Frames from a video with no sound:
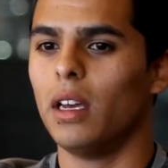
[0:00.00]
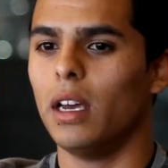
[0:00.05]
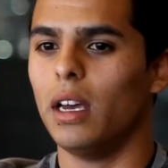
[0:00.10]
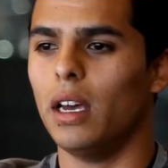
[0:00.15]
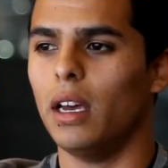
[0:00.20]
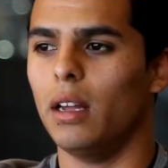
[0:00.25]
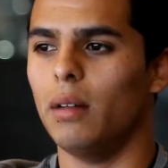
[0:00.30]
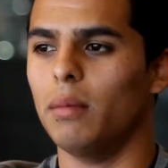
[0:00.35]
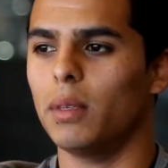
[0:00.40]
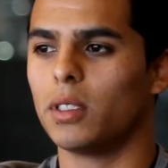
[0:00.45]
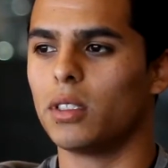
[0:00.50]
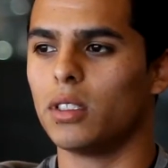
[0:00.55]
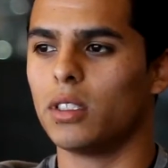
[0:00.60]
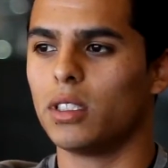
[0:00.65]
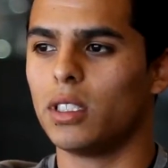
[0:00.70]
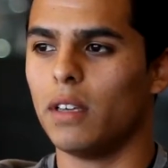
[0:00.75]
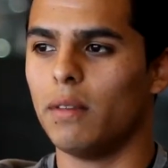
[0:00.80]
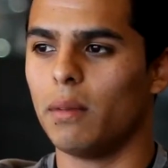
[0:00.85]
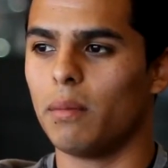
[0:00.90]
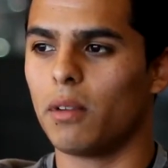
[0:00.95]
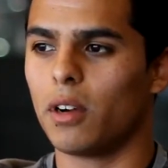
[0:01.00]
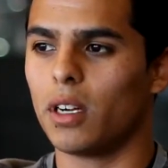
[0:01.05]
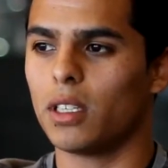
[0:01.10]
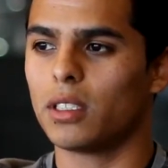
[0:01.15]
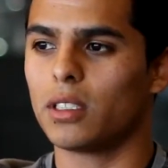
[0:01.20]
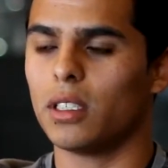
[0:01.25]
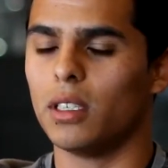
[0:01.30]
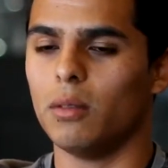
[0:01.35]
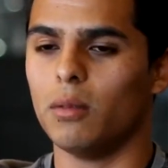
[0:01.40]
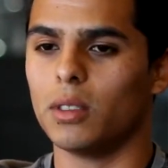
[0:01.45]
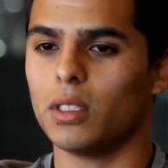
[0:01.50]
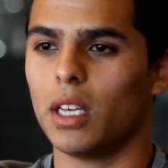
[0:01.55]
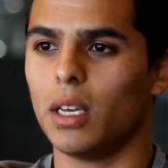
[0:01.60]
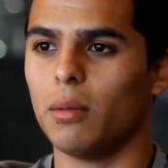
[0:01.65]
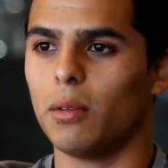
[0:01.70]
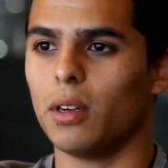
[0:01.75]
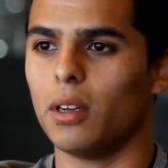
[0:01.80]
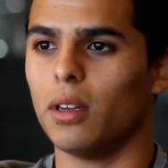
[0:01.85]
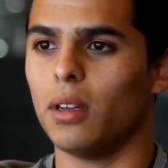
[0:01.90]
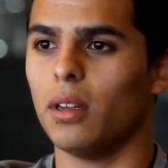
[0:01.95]
And Mr. Stephen Brodsky was
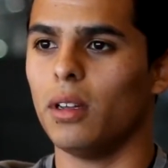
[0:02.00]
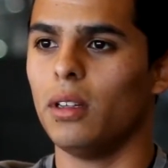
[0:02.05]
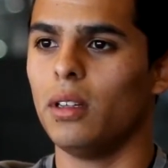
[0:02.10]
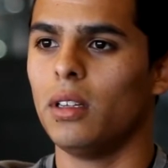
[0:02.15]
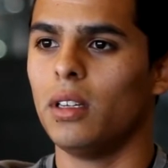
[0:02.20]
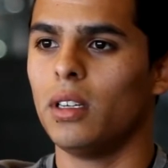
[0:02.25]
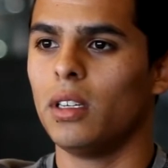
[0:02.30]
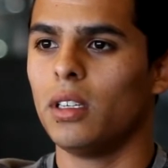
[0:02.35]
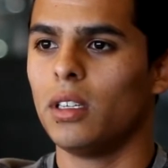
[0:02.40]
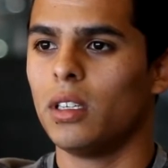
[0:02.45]
able to